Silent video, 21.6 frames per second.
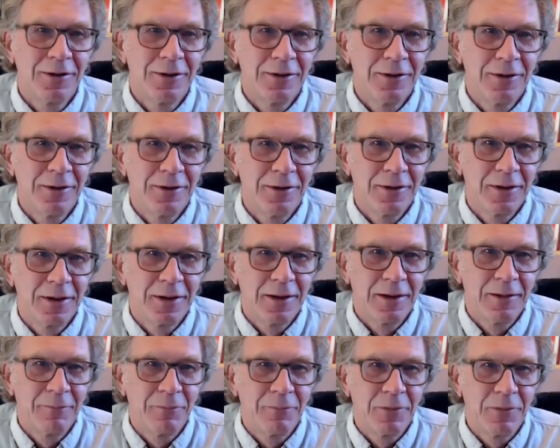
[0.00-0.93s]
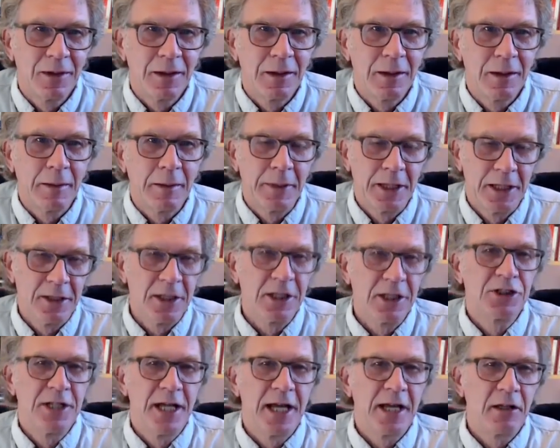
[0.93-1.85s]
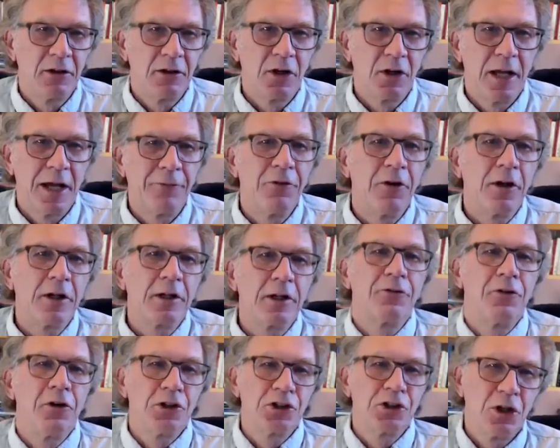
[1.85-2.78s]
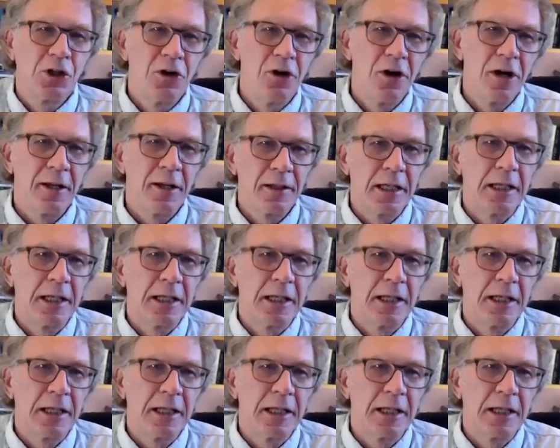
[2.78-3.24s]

Exactly. Yeah, but it does take a little effort to first learn it,